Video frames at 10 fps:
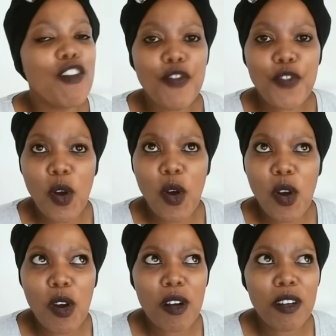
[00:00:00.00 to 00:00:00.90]

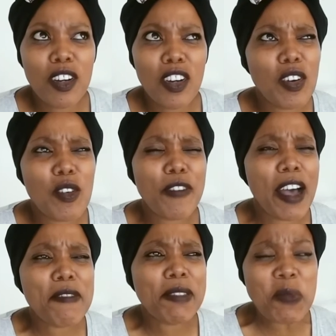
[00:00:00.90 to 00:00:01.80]
4 or
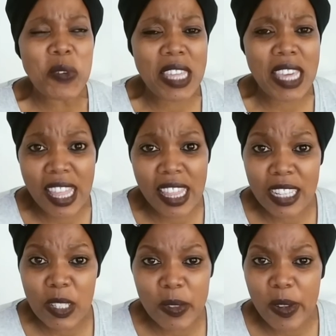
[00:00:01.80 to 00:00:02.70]
5, somewhere there.
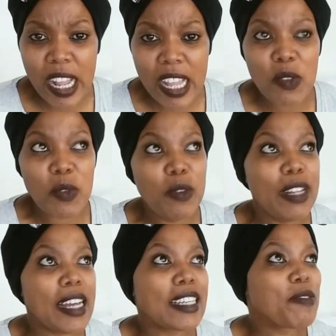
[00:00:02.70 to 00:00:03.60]
That's when I knew,
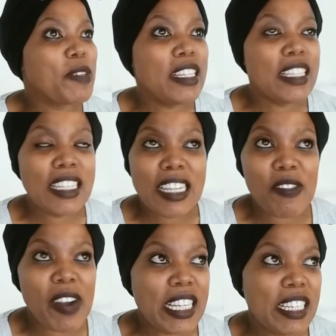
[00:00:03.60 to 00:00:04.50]
like, reading and
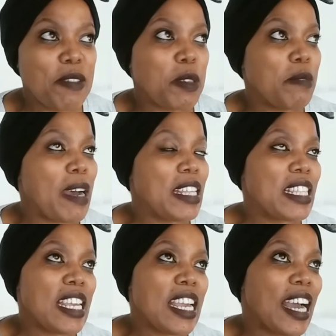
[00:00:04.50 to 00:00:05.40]
writing were my
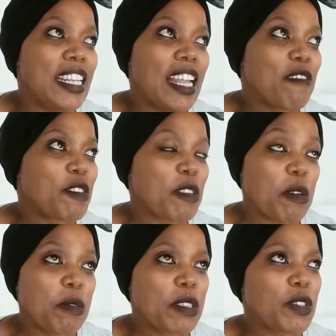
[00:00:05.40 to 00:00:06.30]
thing. I loved
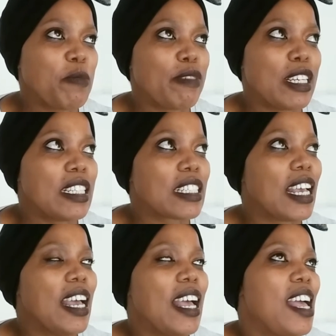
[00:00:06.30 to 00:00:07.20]
those two bits.
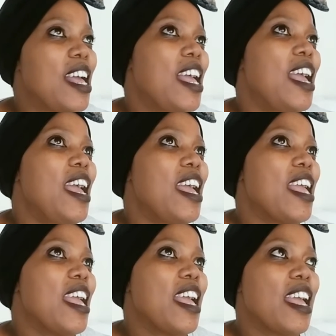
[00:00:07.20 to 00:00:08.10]

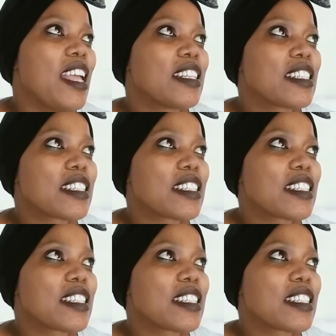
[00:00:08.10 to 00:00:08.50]
And